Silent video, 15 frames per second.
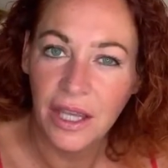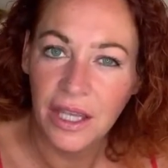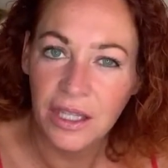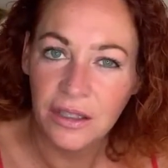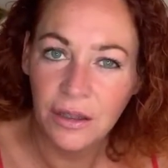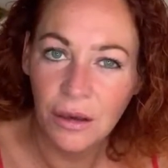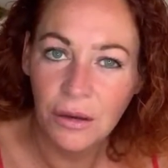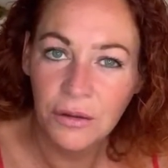
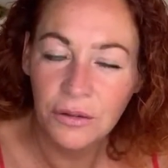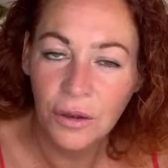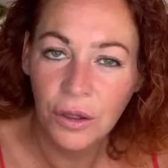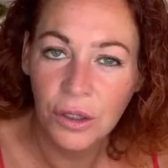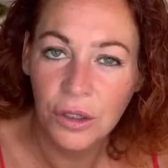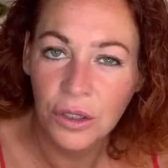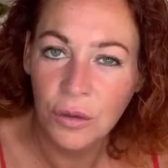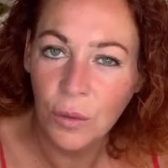It knows
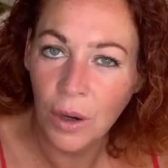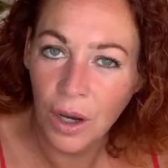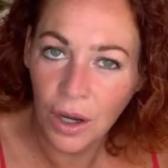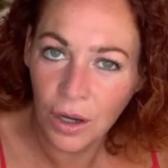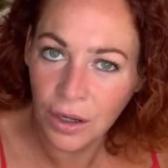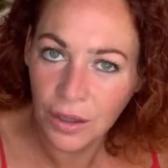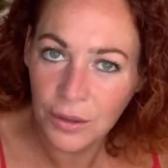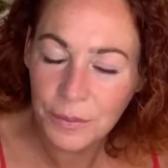who you
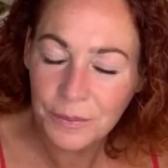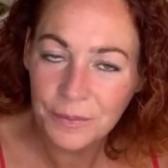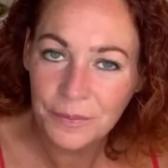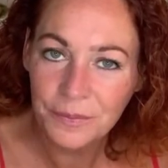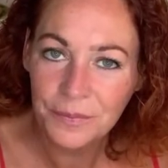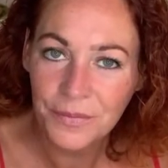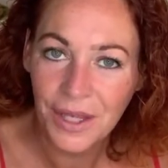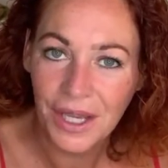are
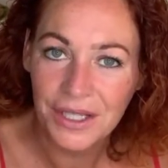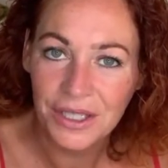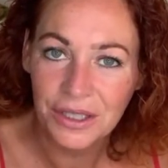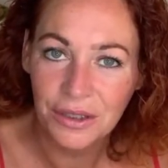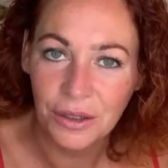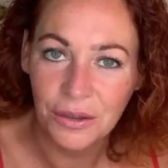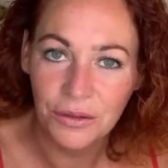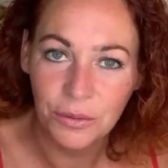and it
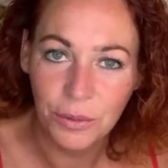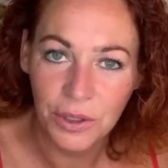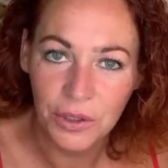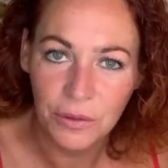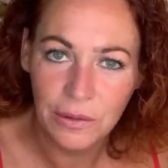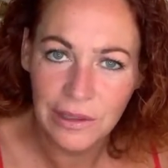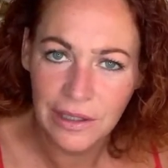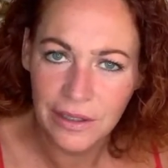knows where
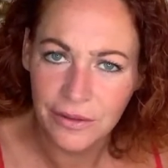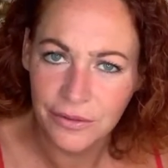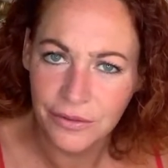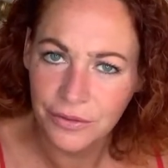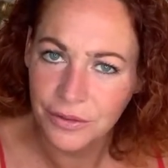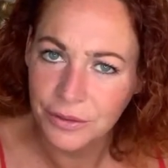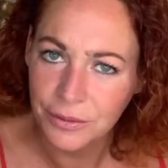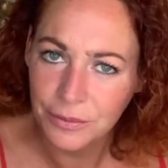you live.
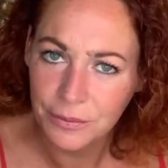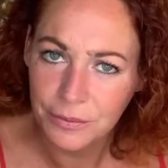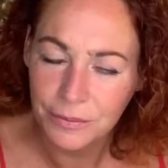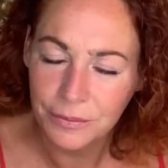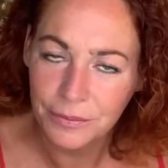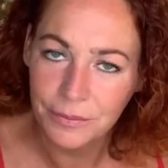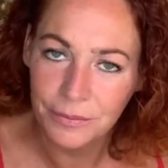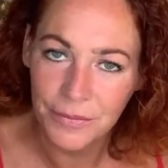
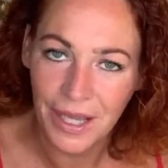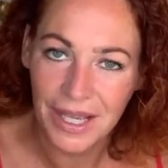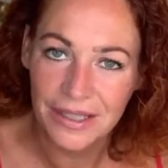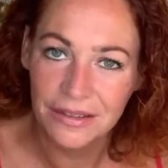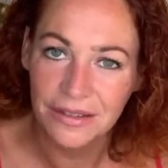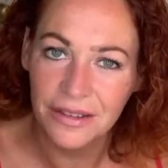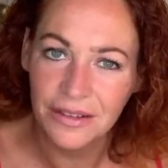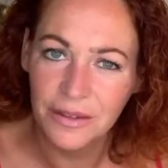
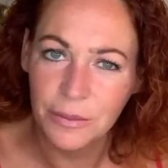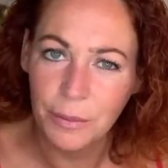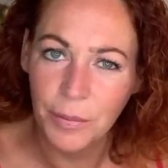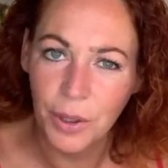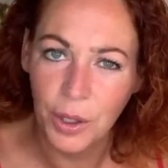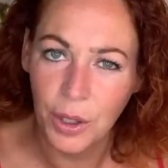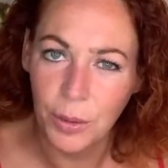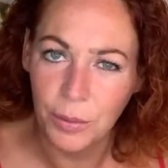And it's
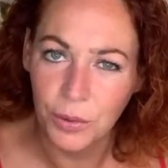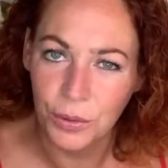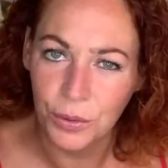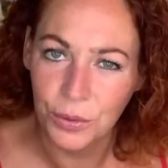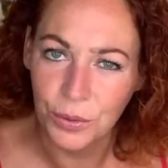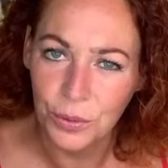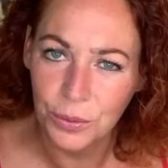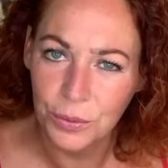purple.